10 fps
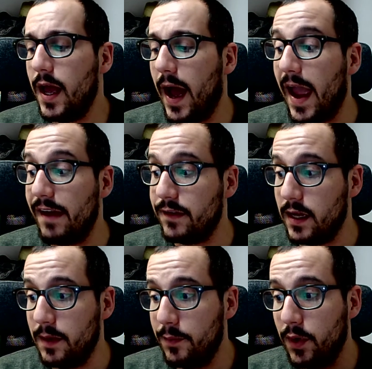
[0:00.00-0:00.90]
I have to
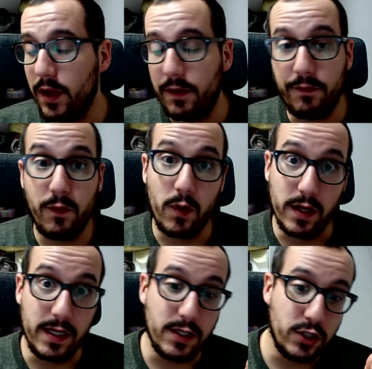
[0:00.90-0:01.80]
input for
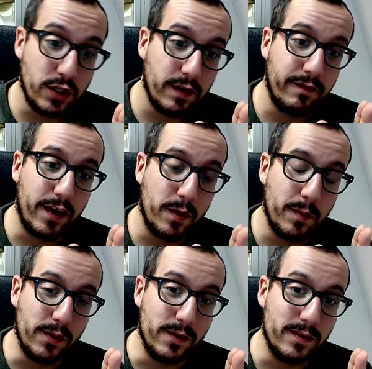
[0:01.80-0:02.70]
each
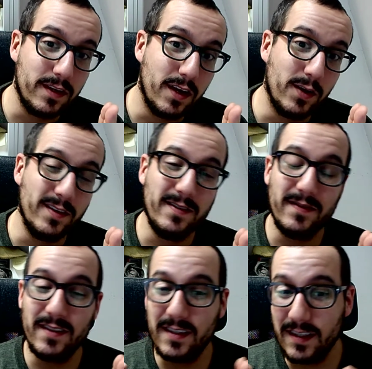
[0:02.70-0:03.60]
variable,
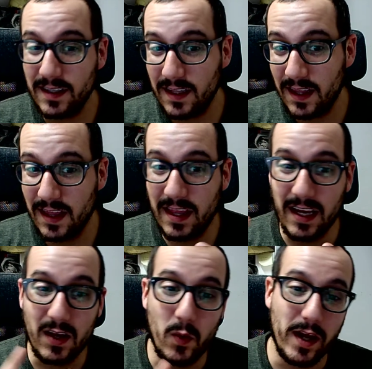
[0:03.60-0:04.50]
the
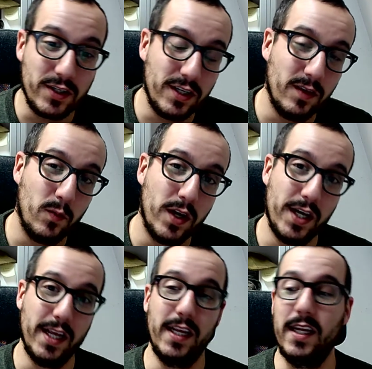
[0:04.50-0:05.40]
question
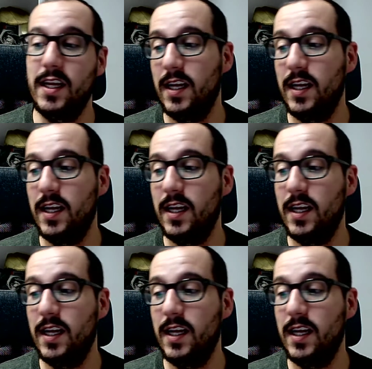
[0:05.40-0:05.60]
wording,